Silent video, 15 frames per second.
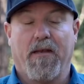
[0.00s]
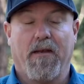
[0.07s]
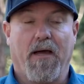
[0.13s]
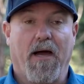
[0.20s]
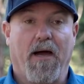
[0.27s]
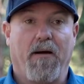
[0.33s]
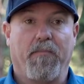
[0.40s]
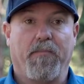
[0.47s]

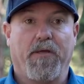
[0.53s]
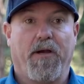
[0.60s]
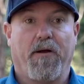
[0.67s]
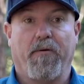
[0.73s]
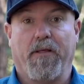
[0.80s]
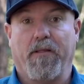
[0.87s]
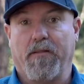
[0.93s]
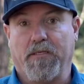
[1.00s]

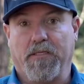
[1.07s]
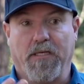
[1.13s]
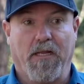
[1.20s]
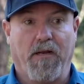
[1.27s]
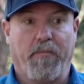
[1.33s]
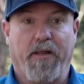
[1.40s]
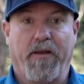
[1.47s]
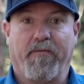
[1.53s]
There's a
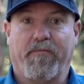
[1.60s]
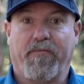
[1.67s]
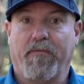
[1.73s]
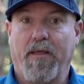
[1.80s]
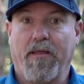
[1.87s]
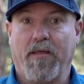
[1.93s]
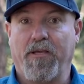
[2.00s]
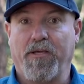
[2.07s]
little bit of
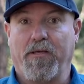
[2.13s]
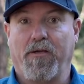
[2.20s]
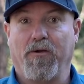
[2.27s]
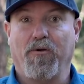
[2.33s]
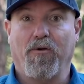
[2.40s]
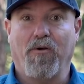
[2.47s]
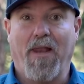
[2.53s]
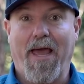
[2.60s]

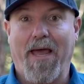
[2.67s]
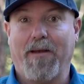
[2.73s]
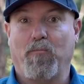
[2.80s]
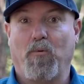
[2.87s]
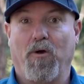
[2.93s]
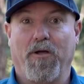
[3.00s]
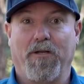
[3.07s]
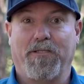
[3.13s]
Google
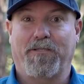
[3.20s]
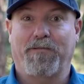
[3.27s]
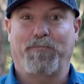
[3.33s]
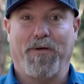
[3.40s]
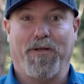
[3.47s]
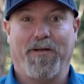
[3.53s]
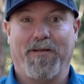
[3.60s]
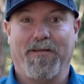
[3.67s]
AdWords,
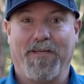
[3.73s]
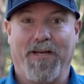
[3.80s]
but